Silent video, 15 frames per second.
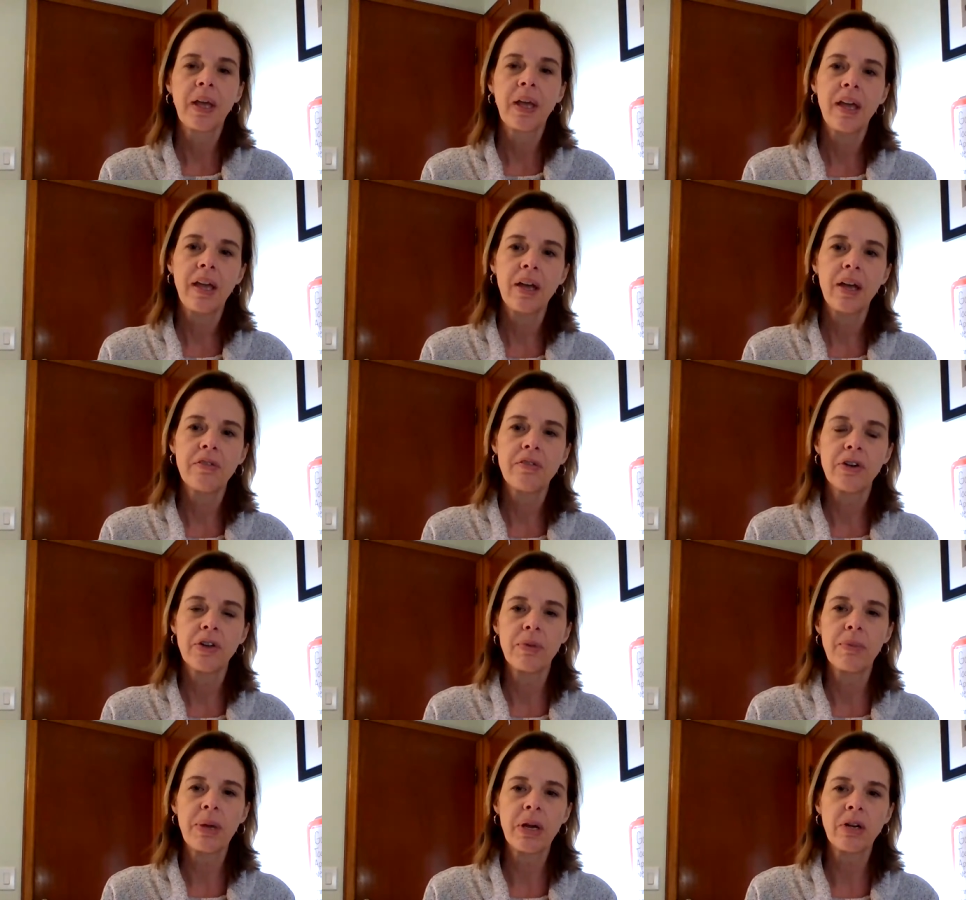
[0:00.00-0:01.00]
And for
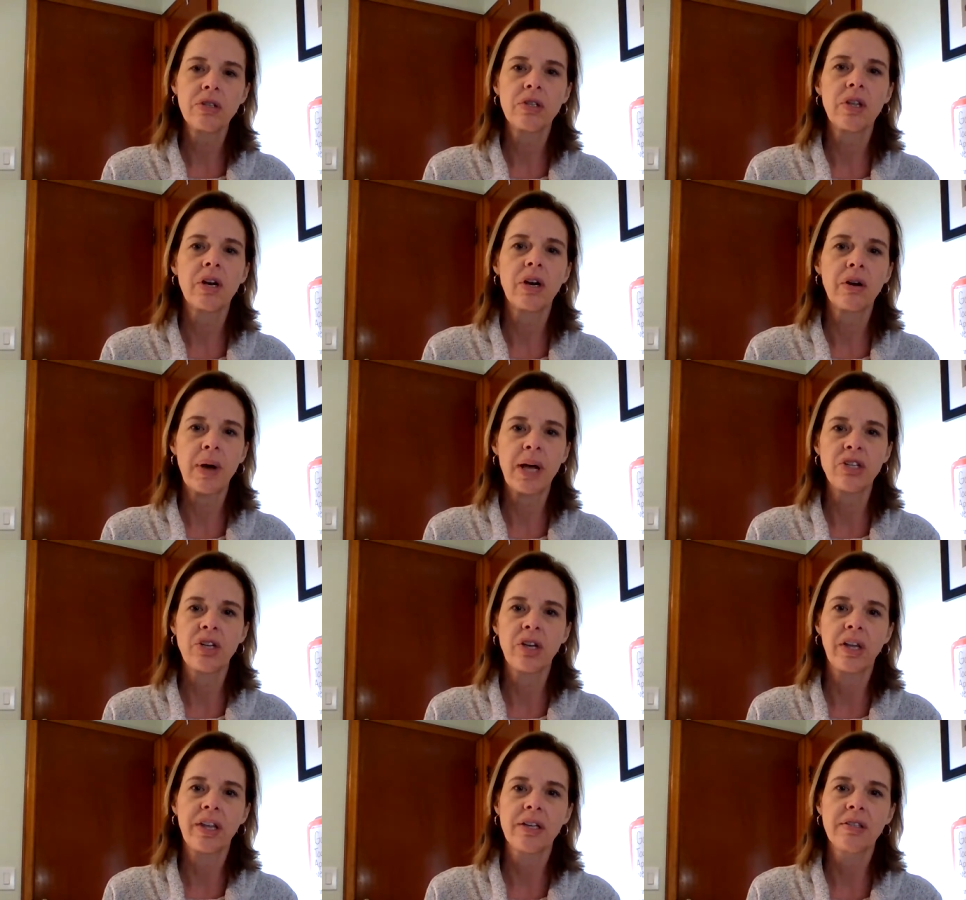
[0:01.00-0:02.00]
the parents that are
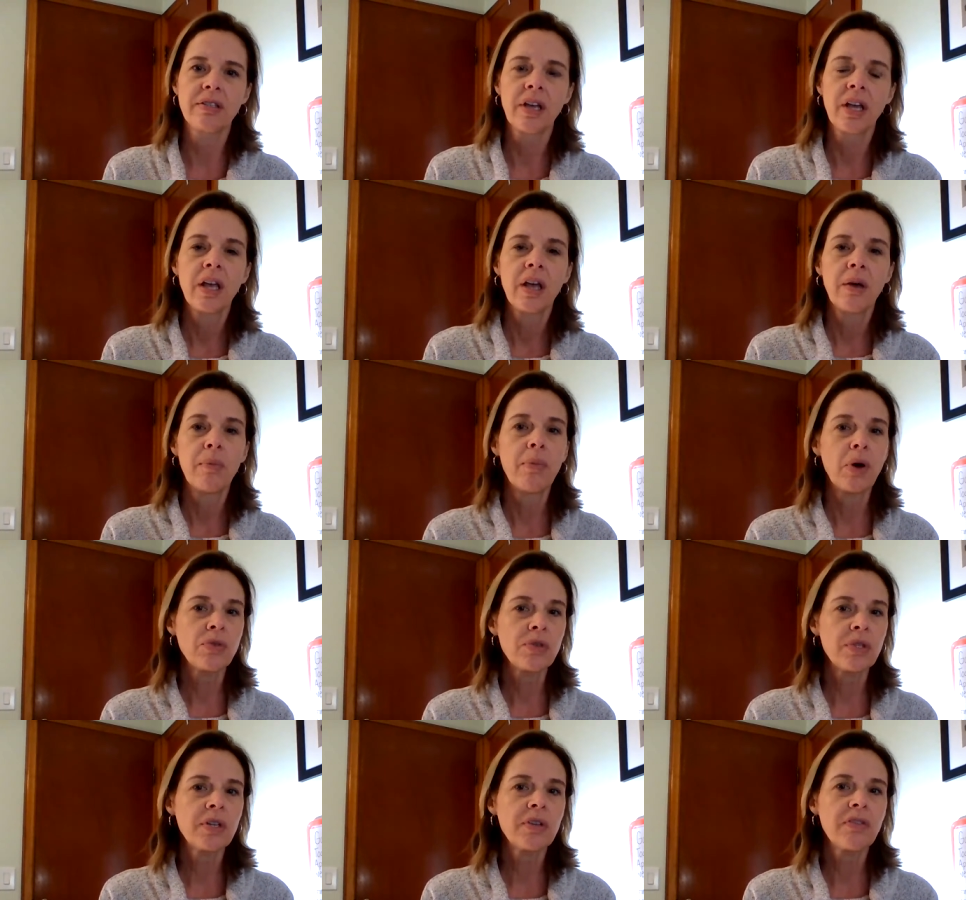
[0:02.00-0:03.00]
watching this,
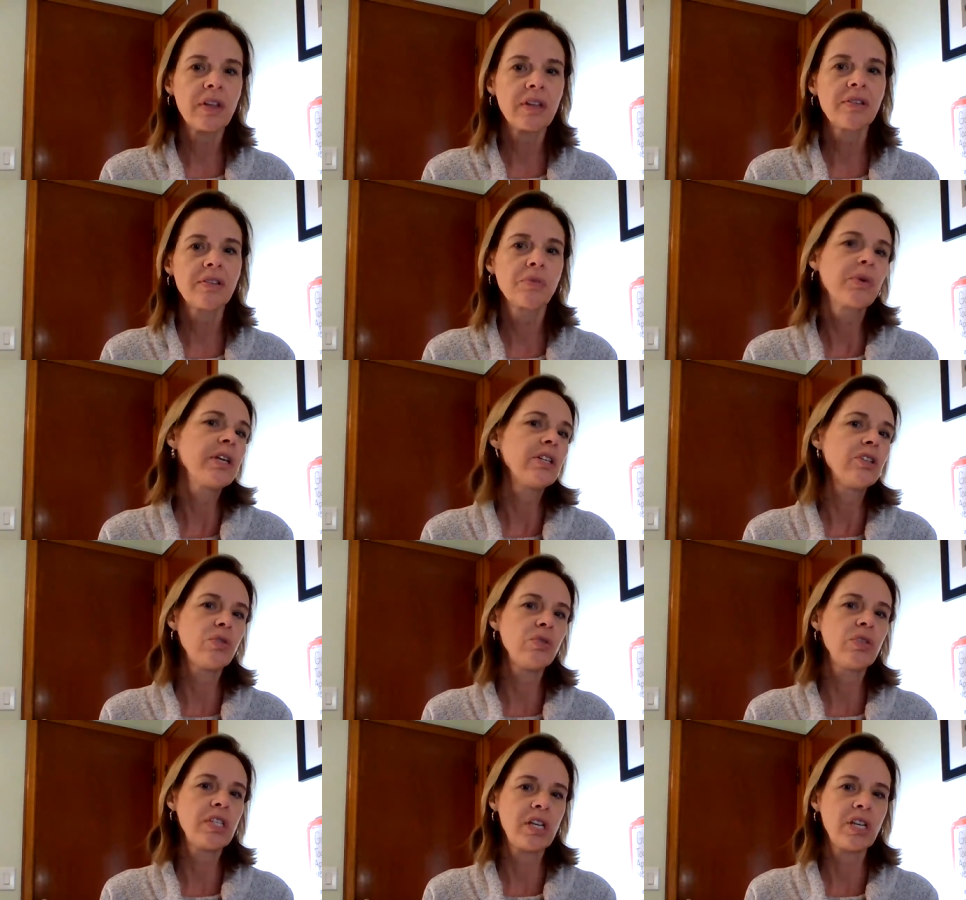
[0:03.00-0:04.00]
most of this we
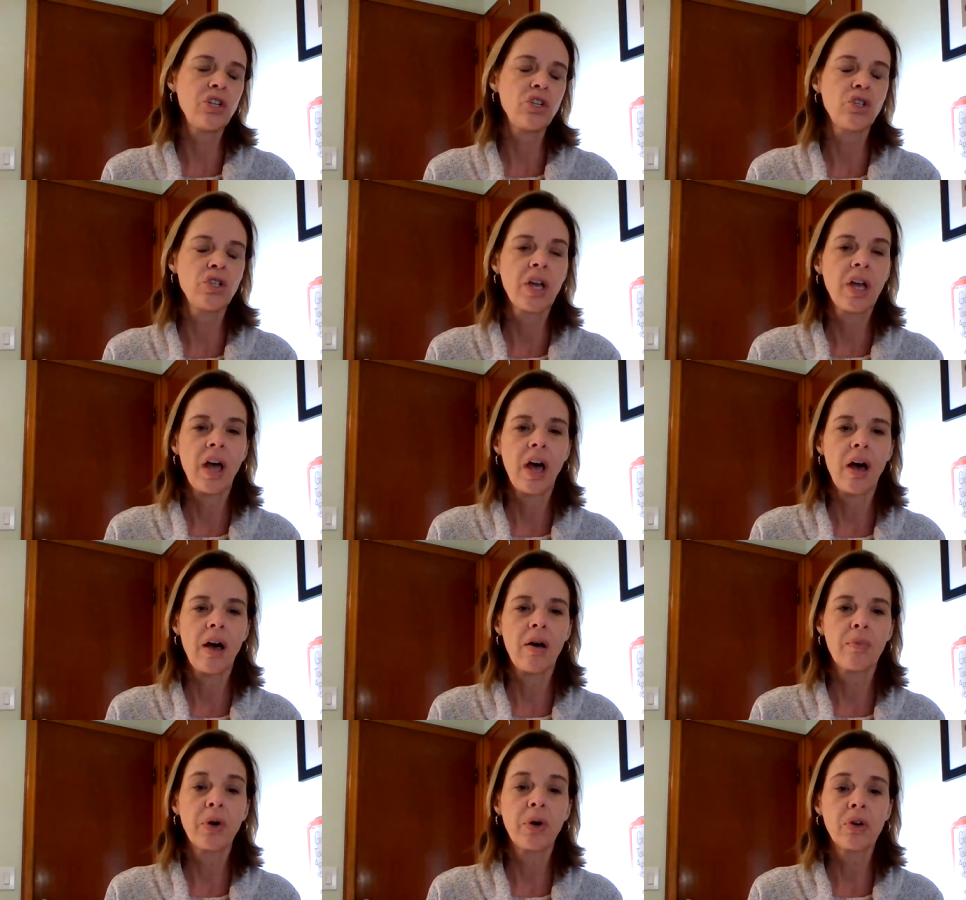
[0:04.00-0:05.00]
do teach
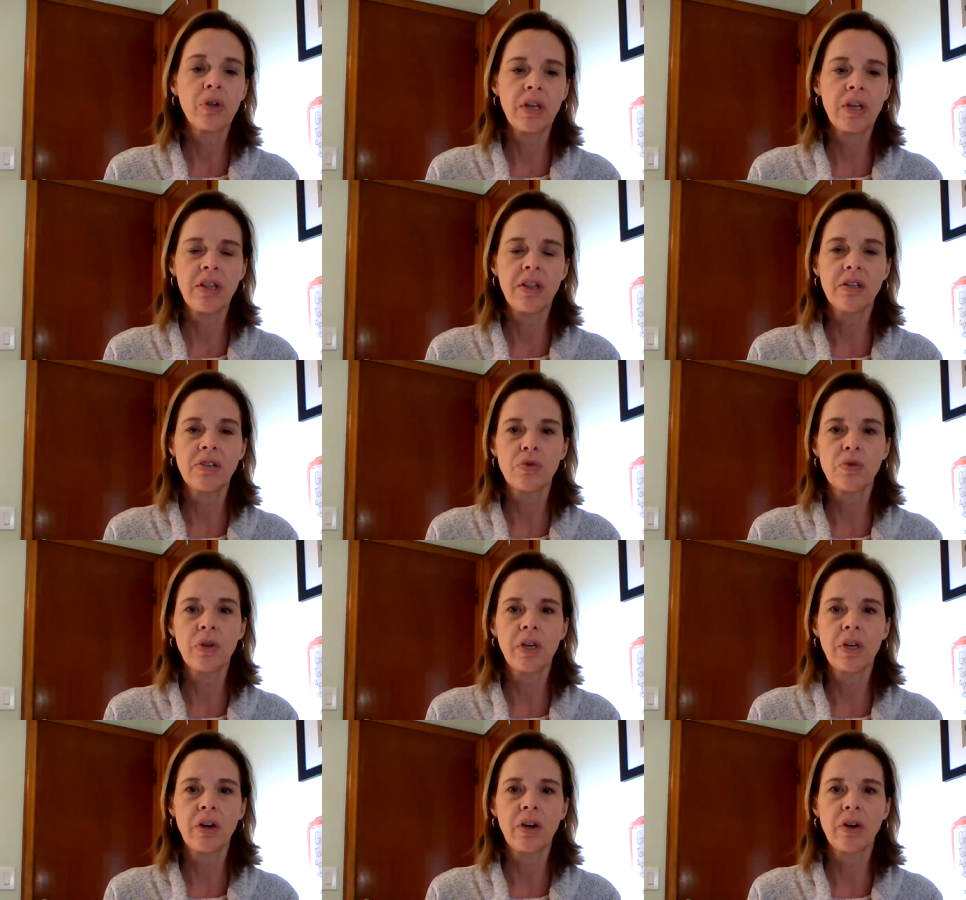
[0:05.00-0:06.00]
early in the school
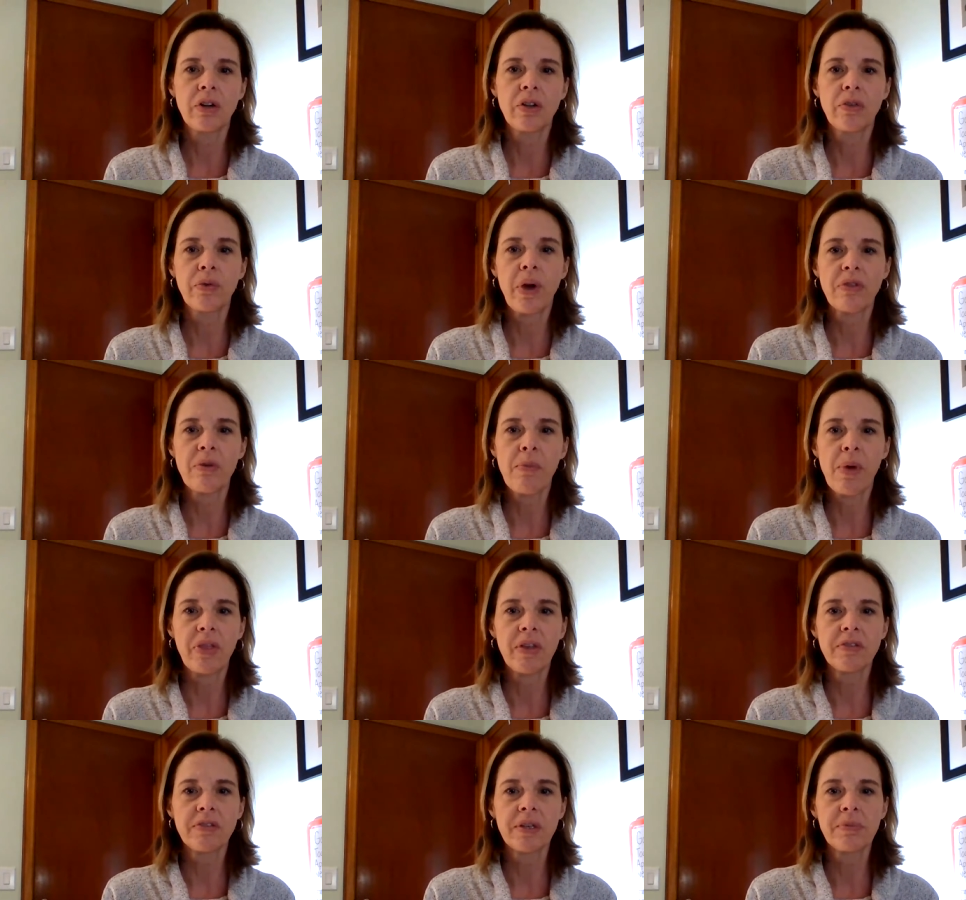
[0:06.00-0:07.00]
year throughout the month
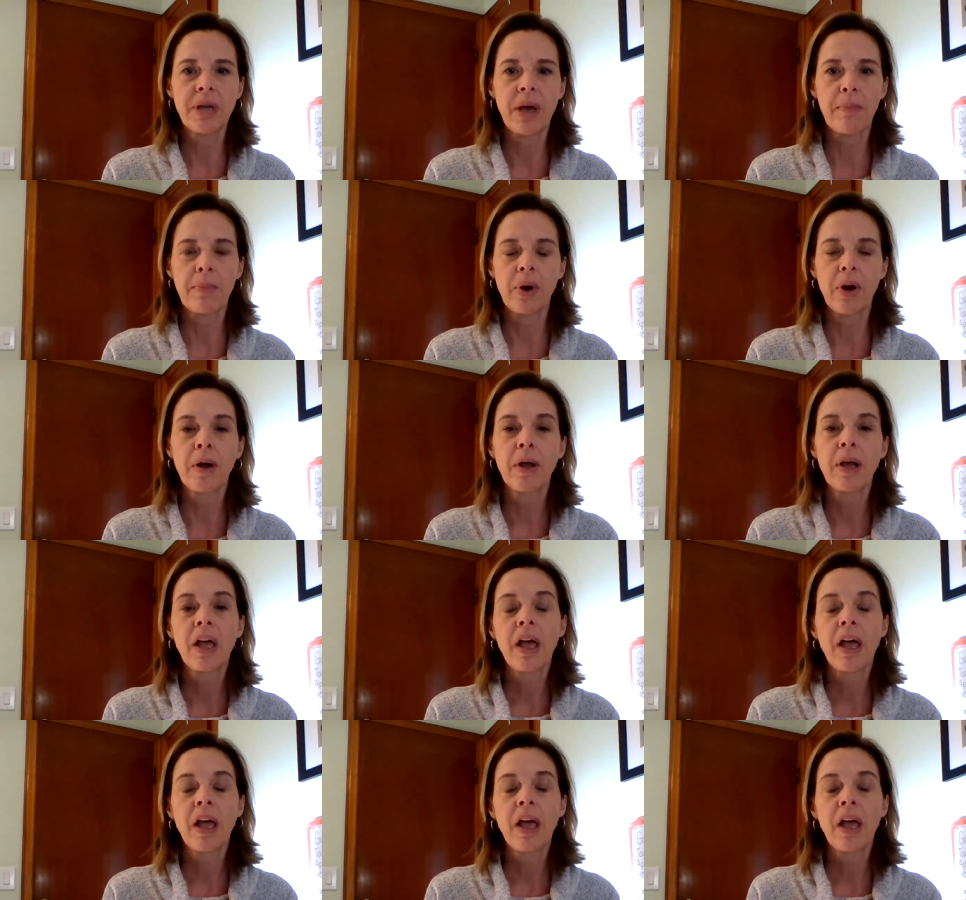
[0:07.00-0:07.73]
of September.